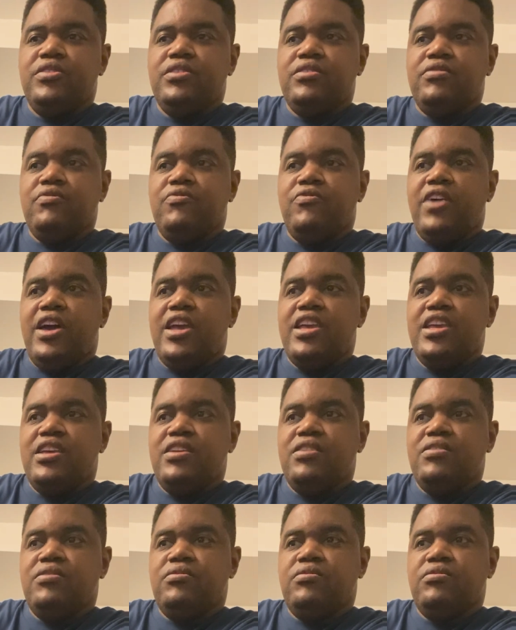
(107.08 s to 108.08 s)
invite
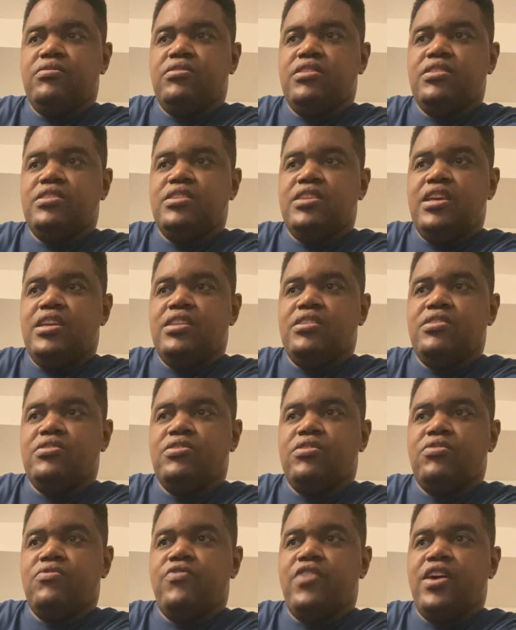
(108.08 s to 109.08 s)
the dinner, you
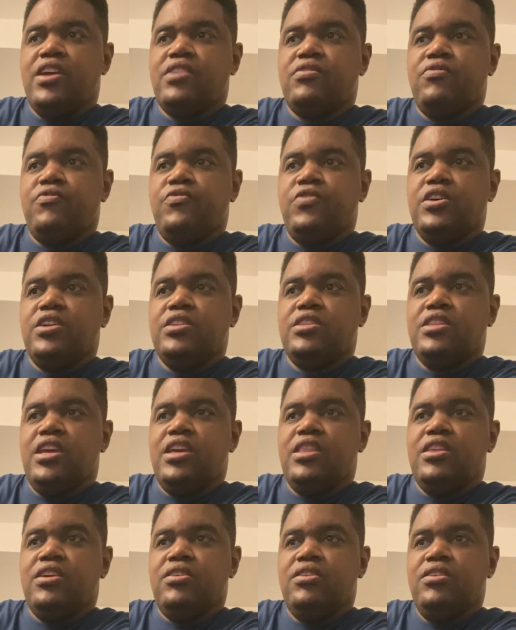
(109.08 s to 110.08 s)
know, invite them for a
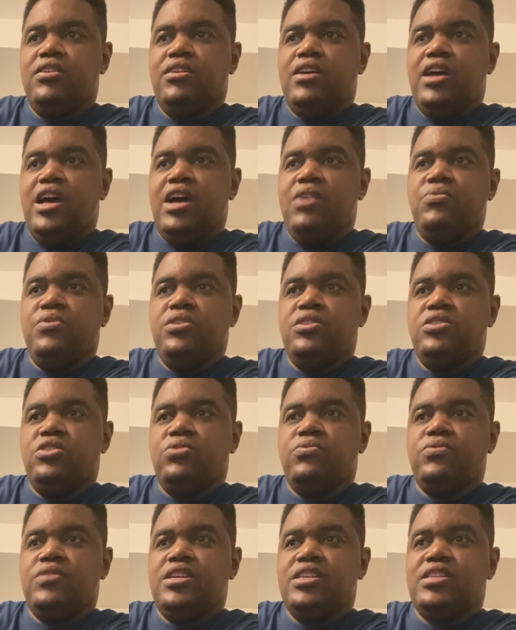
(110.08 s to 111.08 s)
dinner. I want to
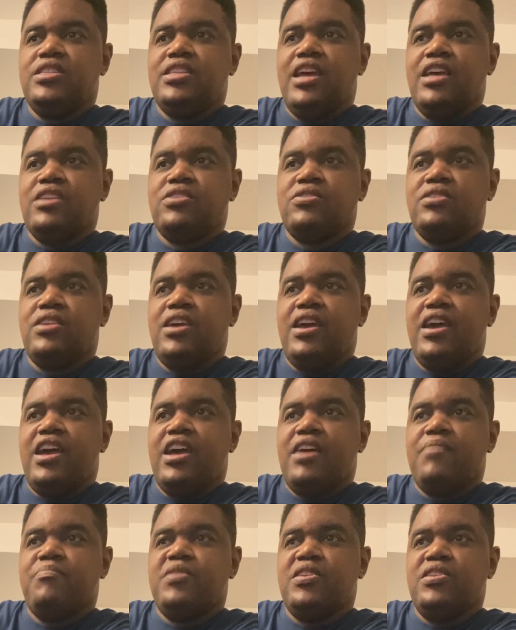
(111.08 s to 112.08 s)
know if that's going to
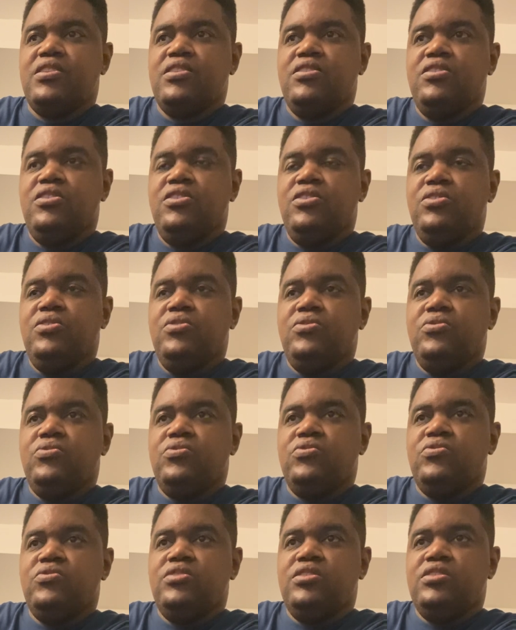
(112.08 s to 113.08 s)
happen
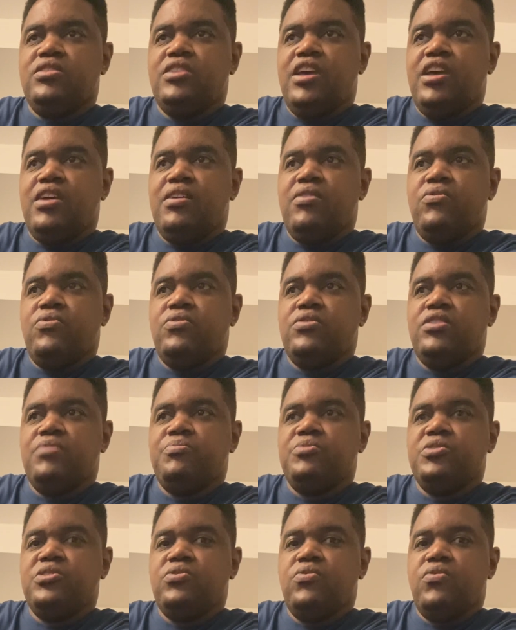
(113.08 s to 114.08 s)
on this, on
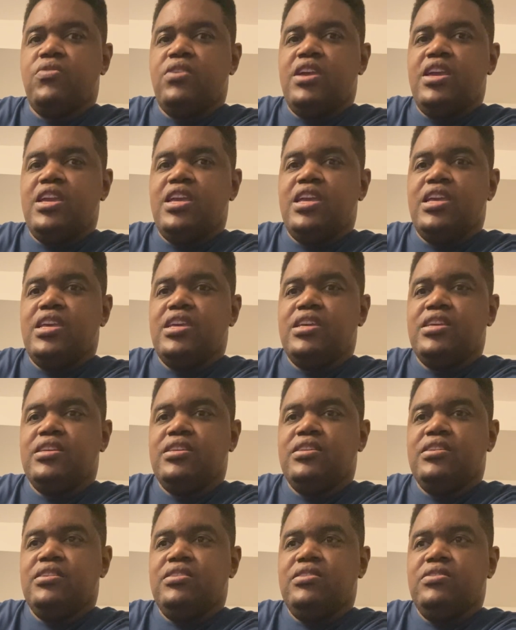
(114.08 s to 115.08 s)
episode 8.
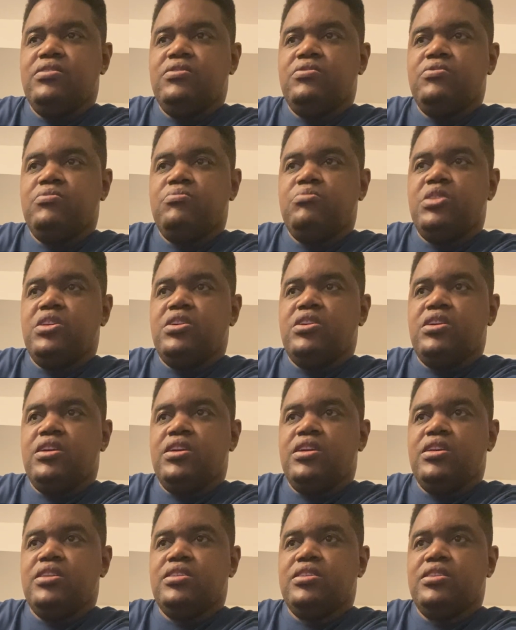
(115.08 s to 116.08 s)

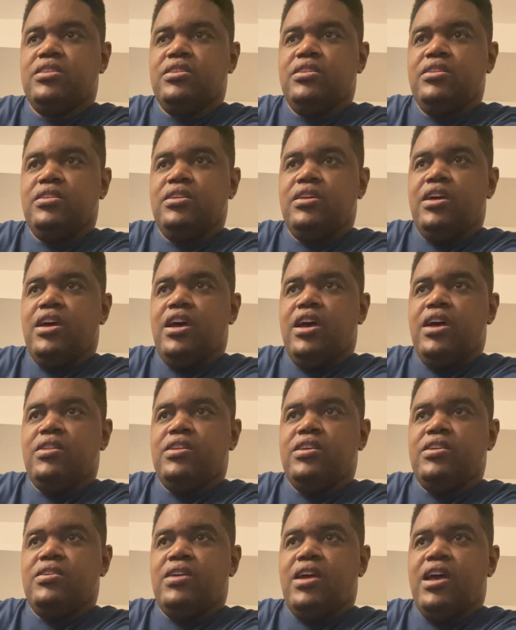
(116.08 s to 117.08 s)
Because
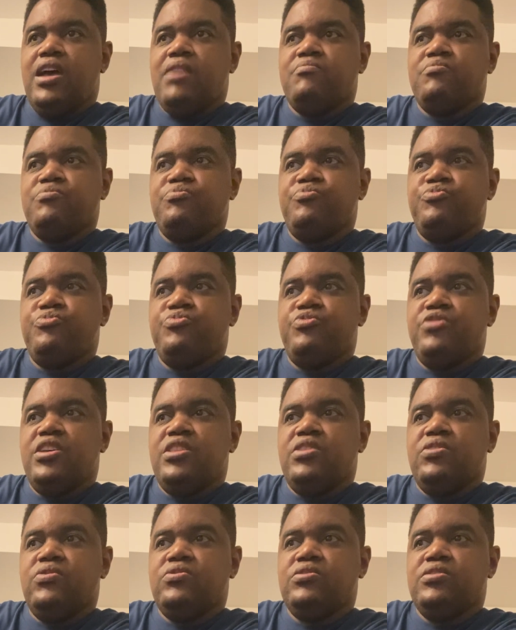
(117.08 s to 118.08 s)
I'm
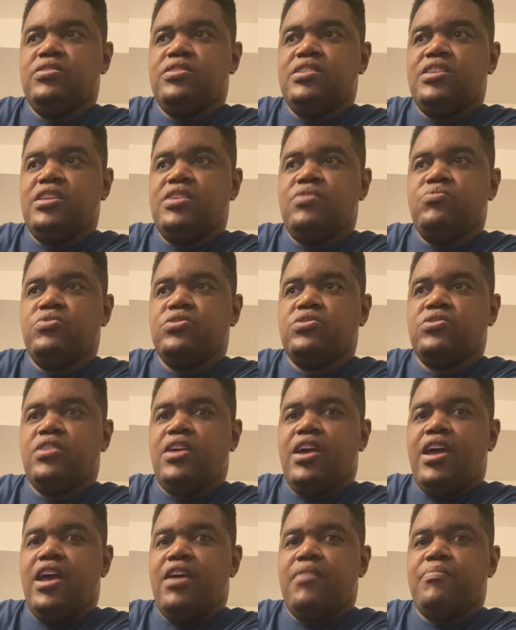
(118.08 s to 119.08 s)
planning on seeing what's going to
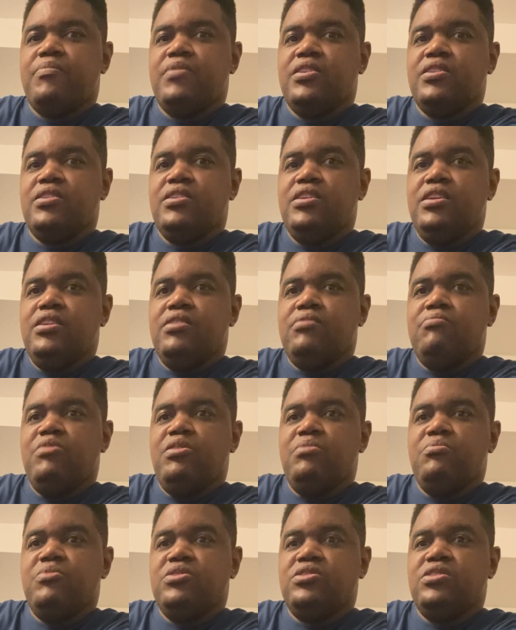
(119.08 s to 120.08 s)
happen.
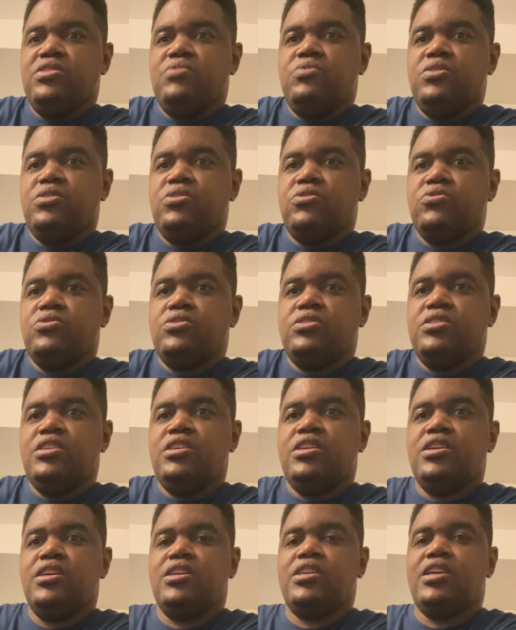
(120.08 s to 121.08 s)
Remember, she went to go
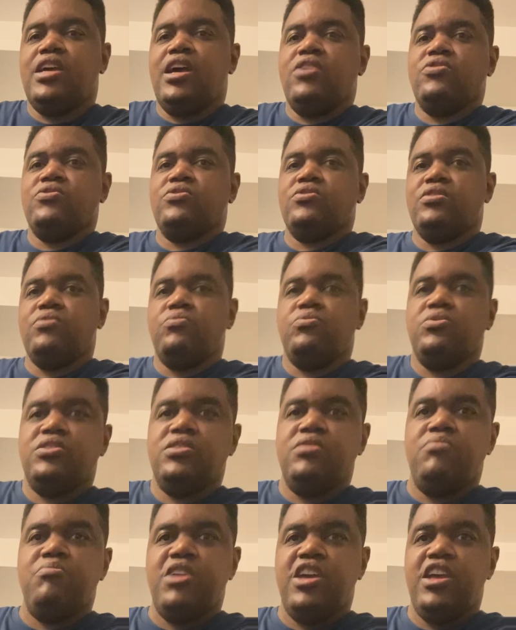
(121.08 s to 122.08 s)
see counseling when
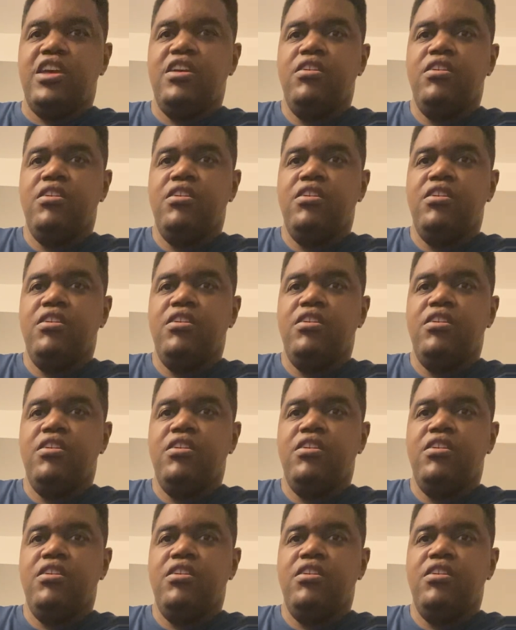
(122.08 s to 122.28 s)
she met